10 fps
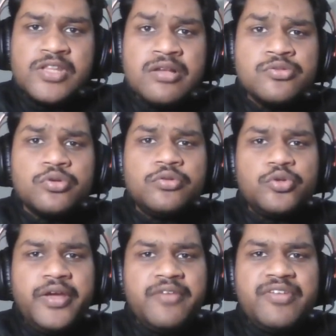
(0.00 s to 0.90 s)
So
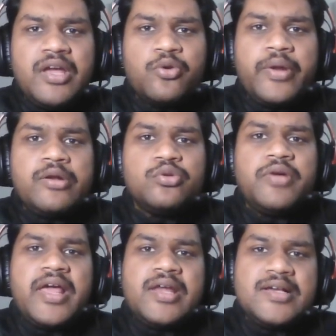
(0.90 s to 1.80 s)
today we are going
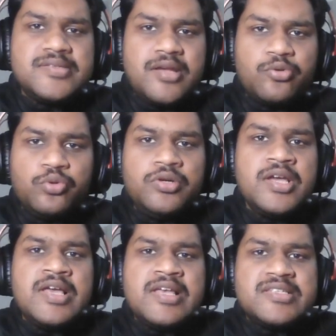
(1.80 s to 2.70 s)
to enhance our code
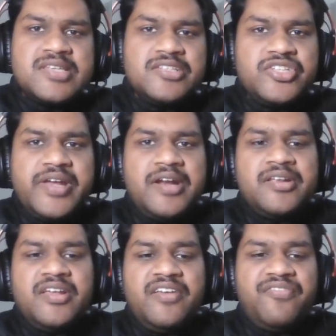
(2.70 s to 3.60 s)
such that
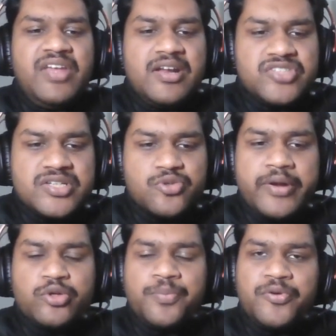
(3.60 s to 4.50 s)
if we are just
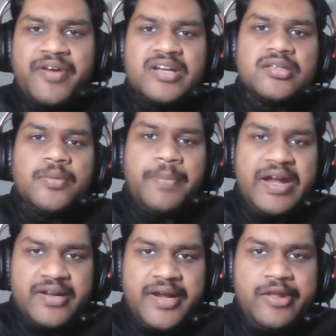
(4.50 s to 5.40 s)
going to provide the
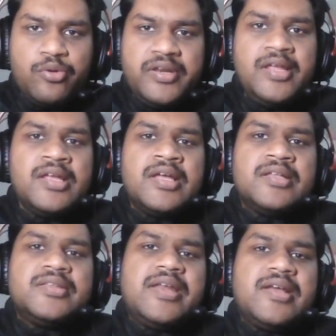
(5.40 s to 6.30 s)
pet ID only,
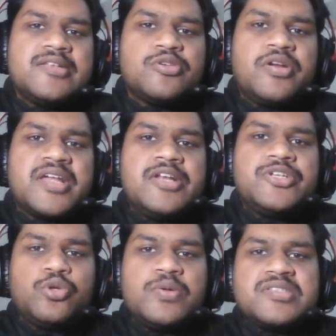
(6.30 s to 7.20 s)
then also it can
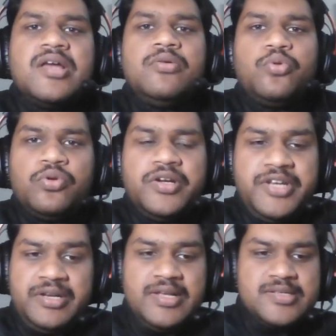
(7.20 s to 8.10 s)
show us the owner
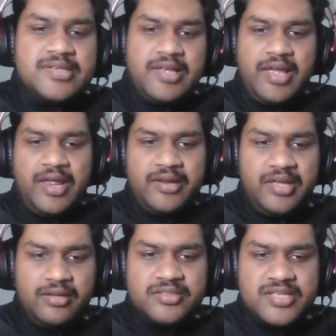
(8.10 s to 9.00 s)
details, and
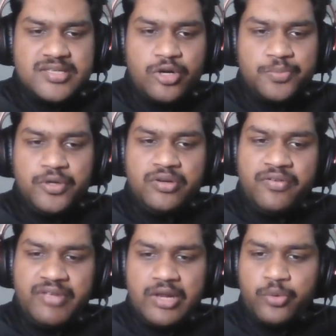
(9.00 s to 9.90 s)
here this output
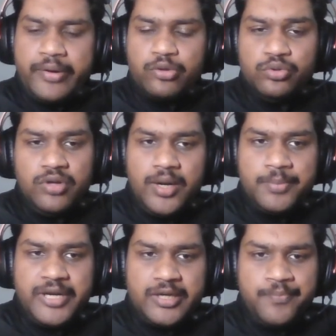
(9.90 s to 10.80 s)
we are going to
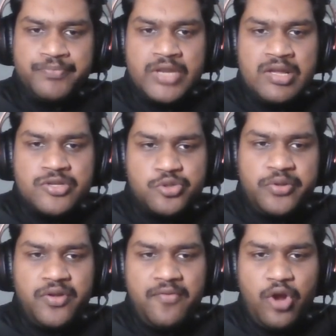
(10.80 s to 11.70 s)
update. So
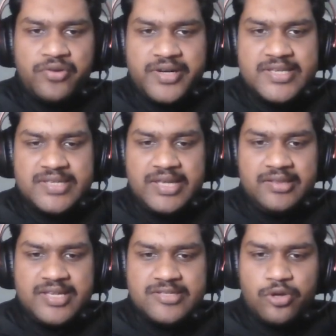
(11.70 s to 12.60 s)
you have already seen
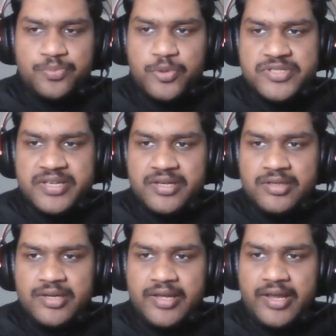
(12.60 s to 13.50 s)
these outputs here,
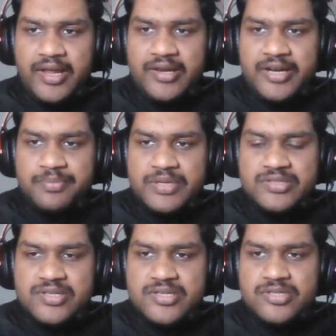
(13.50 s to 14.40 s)
and let me
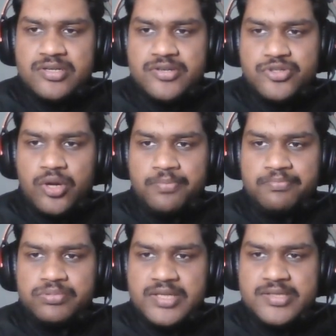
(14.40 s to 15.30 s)
just
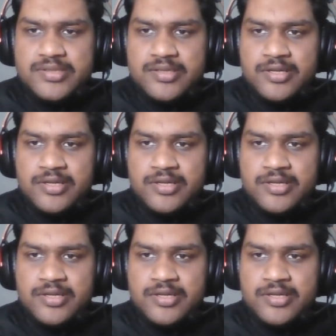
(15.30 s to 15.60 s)
stop this,